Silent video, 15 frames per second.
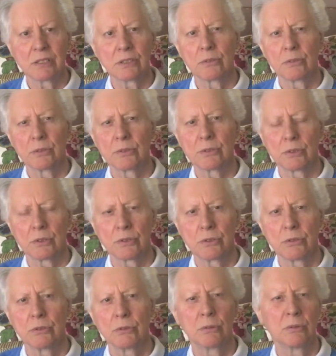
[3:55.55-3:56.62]
So those are
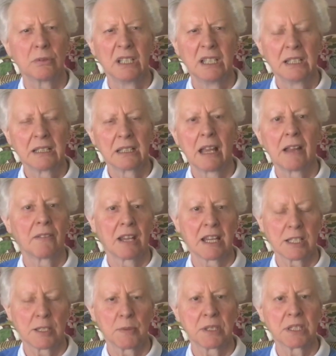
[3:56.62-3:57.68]
two kind of like
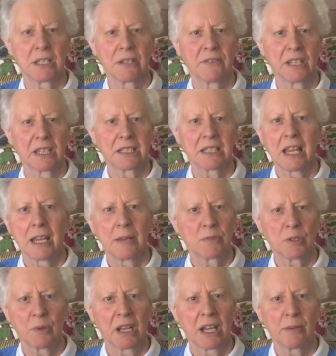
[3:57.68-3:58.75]
specific
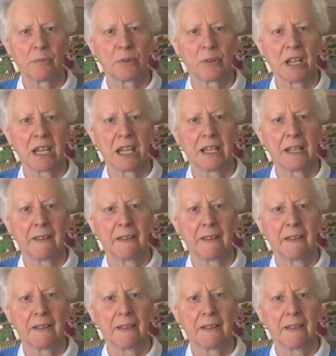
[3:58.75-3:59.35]
times when I pray.